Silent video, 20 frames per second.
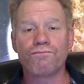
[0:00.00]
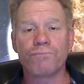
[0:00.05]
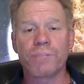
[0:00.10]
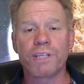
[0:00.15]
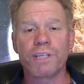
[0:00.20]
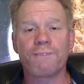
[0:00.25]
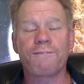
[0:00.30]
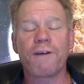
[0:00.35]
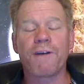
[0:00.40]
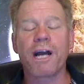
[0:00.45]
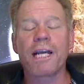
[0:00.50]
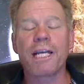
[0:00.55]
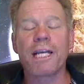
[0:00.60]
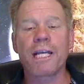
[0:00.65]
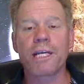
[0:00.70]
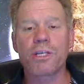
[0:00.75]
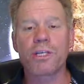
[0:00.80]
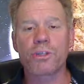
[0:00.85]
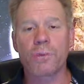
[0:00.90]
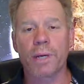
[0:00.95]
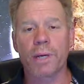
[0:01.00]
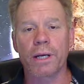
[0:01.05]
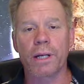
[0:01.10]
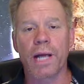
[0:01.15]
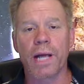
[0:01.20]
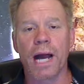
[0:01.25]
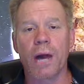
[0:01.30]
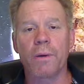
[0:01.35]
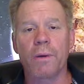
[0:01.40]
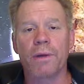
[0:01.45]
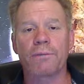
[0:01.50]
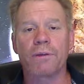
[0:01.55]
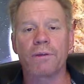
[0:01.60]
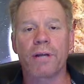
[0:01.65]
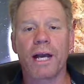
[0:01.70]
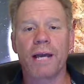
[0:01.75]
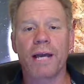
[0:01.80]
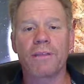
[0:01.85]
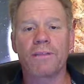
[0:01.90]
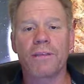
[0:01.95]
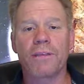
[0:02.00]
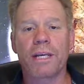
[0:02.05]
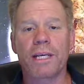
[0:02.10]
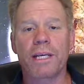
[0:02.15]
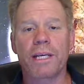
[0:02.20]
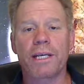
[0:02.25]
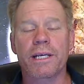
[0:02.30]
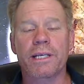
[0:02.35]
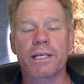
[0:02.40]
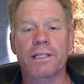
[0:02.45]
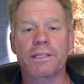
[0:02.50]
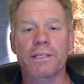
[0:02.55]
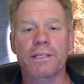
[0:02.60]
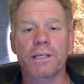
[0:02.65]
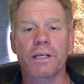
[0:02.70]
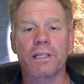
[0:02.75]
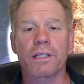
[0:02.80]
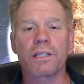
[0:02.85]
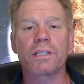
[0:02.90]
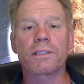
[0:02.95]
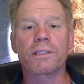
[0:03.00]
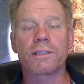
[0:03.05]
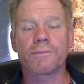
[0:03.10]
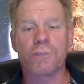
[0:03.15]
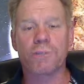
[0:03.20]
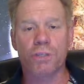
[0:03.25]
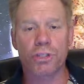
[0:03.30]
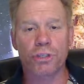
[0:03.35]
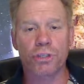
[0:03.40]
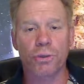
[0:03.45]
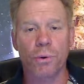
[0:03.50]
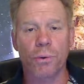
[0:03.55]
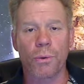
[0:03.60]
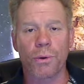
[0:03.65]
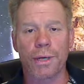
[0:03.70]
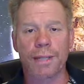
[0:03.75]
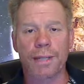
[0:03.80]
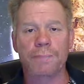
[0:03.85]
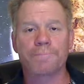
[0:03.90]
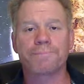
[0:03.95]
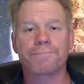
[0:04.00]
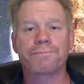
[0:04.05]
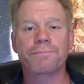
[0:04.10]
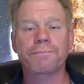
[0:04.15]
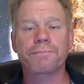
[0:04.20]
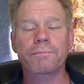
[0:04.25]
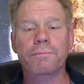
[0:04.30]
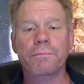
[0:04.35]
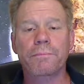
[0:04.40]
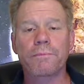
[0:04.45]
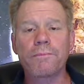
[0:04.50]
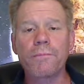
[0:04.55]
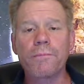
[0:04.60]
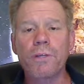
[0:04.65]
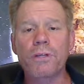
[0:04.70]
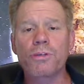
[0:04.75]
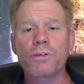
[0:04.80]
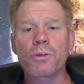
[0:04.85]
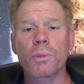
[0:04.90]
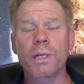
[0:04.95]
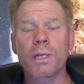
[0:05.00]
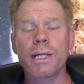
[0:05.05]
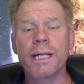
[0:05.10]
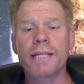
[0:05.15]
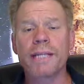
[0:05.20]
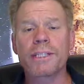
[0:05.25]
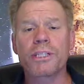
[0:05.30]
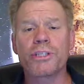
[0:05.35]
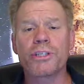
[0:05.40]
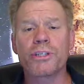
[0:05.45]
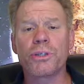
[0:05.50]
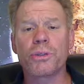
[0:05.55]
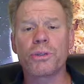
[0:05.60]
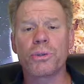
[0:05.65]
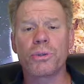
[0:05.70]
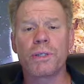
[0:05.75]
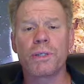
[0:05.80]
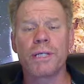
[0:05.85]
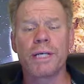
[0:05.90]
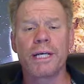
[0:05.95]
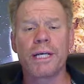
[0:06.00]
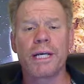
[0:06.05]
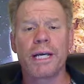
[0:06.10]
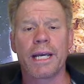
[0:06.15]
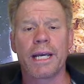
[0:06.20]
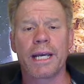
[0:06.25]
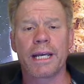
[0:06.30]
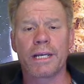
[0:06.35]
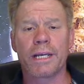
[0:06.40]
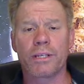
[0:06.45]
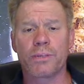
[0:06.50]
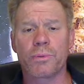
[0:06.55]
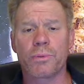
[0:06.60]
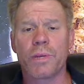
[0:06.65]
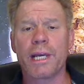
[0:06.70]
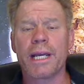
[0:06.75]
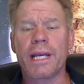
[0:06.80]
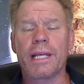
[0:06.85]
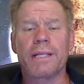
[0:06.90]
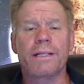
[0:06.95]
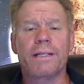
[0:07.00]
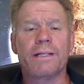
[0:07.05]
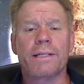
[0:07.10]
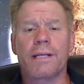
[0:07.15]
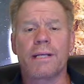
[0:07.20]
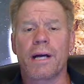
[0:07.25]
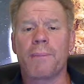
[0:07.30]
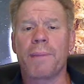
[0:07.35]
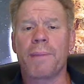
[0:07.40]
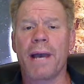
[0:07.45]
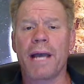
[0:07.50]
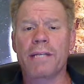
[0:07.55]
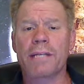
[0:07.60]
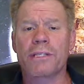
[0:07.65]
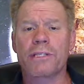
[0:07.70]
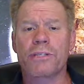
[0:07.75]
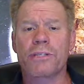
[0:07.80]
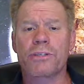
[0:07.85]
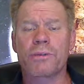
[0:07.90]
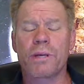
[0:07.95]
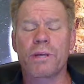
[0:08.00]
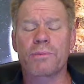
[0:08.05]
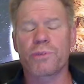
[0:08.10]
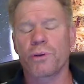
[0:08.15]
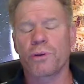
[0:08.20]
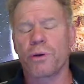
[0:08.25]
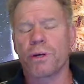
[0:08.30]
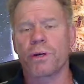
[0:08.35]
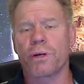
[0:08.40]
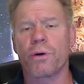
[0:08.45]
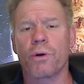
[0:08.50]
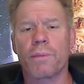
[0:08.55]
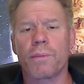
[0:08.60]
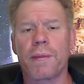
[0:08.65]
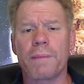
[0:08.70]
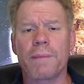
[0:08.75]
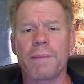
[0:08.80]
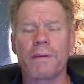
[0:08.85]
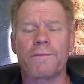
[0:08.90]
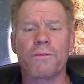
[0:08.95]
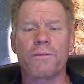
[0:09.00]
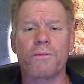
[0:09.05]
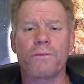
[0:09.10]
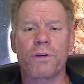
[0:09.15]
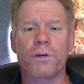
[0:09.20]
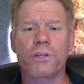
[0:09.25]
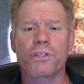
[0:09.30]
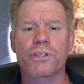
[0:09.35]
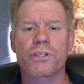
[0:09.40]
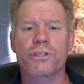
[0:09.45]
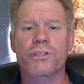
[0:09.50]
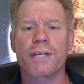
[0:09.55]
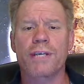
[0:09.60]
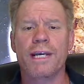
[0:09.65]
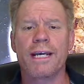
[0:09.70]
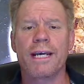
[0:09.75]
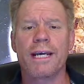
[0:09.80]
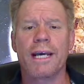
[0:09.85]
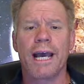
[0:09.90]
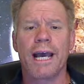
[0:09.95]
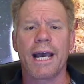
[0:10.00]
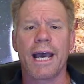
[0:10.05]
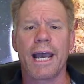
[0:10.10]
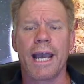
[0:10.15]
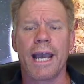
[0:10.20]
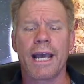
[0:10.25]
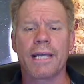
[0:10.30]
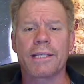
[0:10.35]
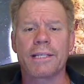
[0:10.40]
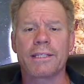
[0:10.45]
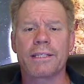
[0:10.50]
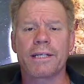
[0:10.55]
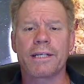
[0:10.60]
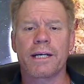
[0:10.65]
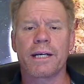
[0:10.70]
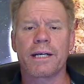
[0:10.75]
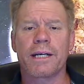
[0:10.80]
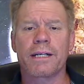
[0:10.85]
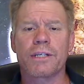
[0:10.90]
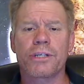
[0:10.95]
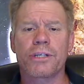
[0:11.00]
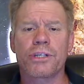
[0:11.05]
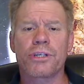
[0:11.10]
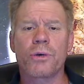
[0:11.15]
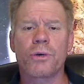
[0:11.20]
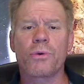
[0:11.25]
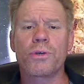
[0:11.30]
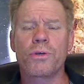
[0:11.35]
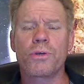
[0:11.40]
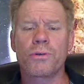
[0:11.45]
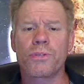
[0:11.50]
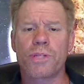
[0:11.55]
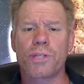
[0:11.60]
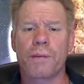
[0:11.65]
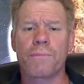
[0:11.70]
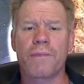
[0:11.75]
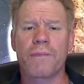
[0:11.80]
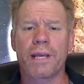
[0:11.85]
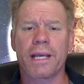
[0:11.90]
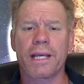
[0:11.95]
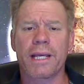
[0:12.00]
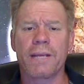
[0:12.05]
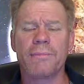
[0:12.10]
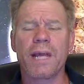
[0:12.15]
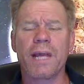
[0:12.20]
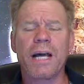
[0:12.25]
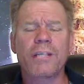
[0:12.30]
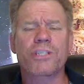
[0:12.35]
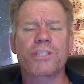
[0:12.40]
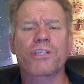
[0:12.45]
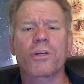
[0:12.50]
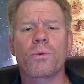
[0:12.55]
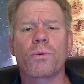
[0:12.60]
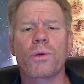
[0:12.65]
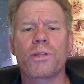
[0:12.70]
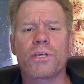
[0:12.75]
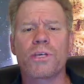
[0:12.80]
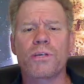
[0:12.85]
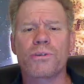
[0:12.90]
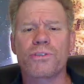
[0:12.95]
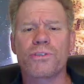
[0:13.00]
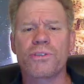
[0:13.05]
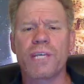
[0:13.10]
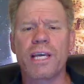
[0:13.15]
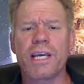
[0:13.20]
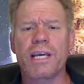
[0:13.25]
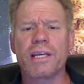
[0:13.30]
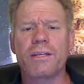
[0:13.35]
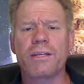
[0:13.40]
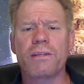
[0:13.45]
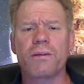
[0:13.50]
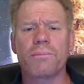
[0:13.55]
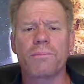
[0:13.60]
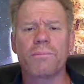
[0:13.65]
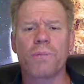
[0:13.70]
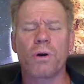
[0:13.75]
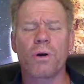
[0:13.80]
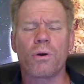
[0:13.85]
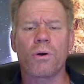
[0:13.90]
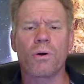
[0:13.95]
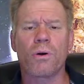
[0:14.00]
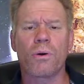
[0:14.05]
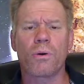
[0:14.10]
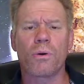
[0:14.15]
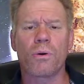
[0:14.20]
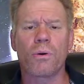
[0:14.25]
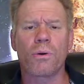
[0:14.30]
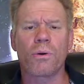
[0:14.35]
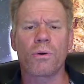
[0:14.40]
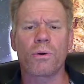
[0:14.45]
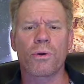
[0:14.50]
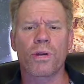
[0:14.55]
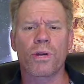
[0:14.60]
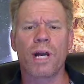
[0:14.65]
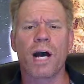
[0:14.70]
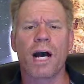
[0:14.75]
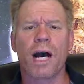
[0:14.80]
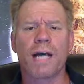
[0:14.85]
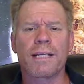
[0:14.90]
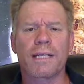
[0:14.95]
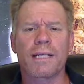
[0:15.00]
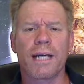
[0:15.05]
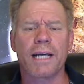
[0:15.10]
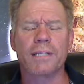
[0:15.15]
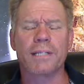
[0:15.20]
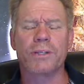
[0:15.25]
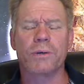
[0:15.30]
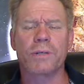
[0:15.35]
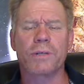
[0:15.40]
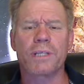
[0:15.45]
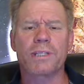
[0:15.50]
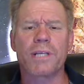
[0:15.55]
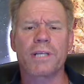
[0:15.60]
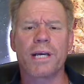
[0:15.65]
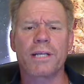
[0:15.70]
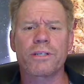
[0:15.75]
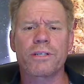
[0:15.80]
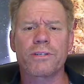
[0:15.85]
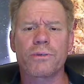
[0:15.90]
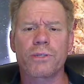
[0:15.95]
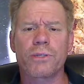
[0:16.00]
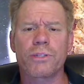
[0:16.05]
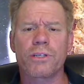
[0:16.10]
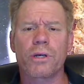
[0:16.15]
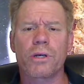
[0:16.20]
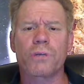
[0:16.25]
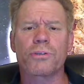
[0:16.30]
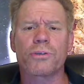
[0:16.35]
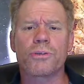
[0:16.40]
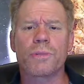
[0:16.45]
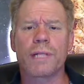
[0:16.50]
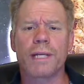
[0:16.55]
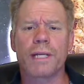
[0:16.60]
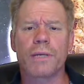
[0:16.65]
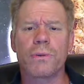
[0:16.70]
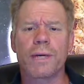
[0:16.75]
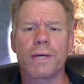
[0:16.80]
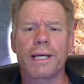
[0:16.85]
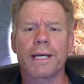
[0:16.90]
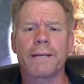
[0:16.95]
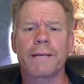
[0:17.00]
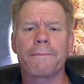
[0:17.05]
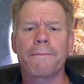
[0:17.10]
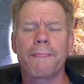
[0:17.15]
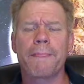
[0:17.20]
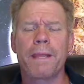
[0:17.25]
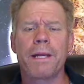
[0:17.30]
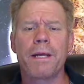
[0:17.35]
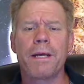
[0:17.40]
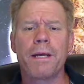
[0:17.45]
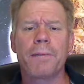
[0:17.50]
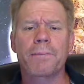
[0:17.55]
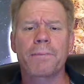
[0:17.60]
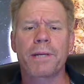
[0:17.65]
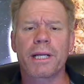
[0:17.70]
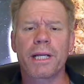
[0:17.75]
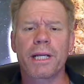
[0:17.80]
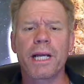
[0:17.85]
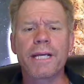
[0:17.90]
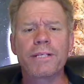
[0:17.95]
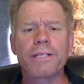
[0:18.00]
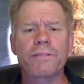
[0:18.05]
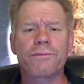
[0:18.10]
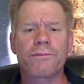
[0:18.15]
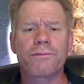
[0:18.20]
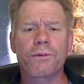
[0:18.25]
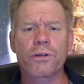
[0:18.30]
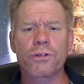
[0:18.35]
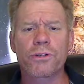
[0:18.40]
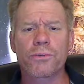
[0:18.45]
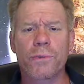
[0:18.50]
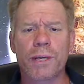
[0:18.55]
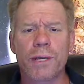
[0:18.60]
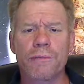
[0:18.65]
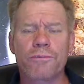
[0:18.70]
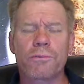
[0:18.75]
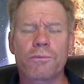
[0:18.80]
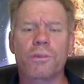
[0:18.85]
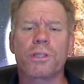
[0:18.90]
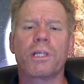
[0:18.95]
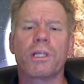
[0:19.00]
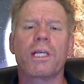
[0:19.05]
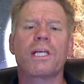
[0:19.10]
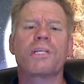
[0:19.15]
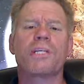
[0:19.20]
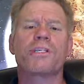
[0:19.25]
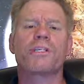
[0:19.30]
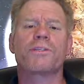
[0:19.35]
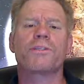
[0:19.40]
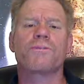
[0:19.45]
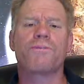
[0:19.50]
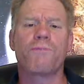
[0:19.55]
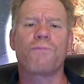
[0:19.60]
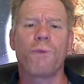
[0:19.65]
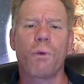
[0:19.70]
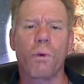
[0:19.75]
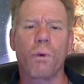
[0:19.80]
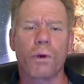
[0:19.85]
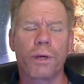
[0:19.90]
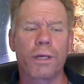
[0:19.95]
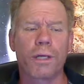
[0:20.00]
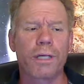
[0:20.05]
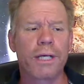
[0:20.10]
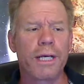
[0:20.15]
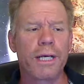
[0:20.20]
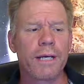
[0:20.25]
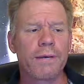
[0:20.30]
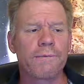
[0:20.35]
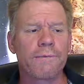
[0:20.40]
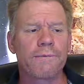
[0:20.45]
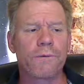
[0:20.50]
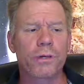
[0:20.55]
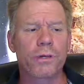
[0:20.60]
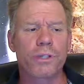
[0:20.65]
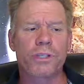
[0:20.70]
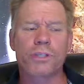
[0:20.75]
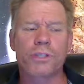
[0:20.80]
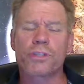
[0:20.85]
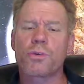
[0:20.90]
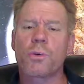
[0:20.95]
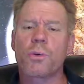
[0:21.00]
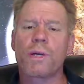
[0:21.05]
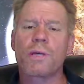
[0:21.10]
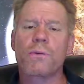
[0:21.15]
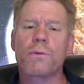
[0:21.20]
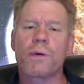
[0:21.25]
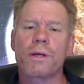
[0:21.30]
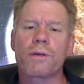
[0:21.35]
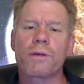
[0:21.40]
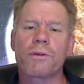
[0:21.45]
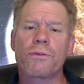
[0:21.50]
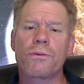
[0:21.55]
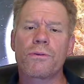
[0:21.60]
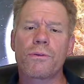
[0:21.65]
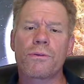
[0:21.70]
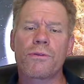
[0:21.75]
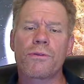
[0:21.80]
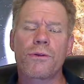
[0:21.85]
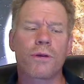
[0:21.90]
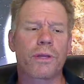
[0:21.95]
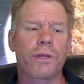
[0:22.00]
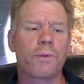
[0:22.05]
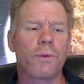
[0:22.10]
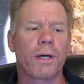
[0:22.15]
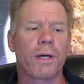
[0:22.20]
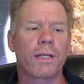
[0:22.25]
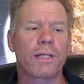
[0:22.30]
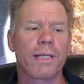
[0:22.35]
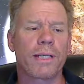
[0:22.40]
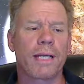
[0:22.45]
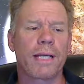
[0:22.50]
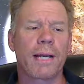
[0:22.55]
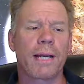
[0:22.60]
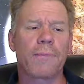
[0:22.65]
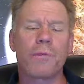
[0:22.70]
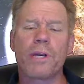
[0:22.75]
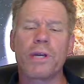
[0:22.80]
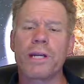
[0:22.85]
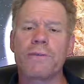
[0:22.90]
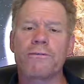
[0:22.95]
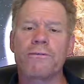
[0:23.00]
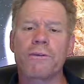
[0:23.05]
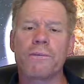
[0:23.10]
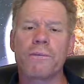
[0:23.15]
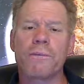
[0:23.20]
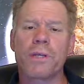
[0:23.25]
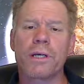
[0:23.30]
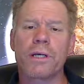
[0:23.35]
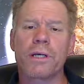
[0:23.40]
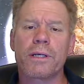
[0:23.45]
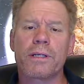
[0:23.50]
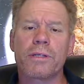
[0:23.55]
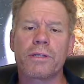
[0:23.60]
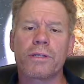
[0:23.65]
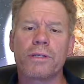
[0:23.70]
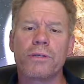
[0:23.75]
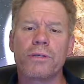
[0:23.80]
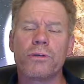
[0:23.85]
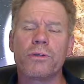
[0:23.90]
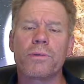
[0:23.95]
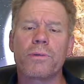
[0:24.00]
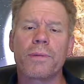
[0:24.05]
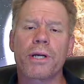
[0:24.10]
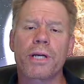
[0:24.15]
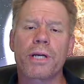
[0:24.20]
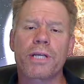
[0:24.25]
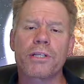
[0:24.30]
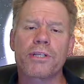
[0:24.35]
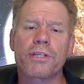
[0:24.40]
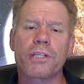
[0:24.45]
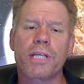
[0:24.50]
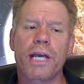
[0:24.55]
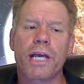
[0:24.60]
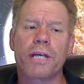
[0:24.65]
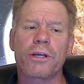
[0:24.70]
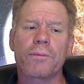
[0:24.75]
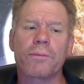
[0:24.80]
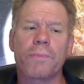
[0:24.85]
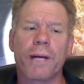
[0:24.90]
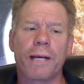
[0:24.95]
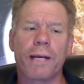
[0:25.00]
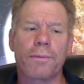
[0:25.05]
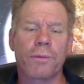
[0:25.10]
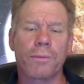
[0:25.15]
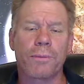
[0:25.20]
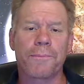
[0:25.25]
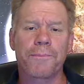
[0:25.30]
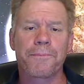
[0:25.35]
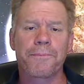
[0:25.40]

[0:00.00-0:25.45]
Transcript: Defining Israel, however, I think is a little different story. So what I'd like to do is read a passage of Scripture or maybe a few verses and show you something. And I'm not sure whether you see it or not. I don't intend to insult you in any way. But I'd like to first read from Galatians 4, verses 21 through 31. And I'm reading from the New American Standard Bible.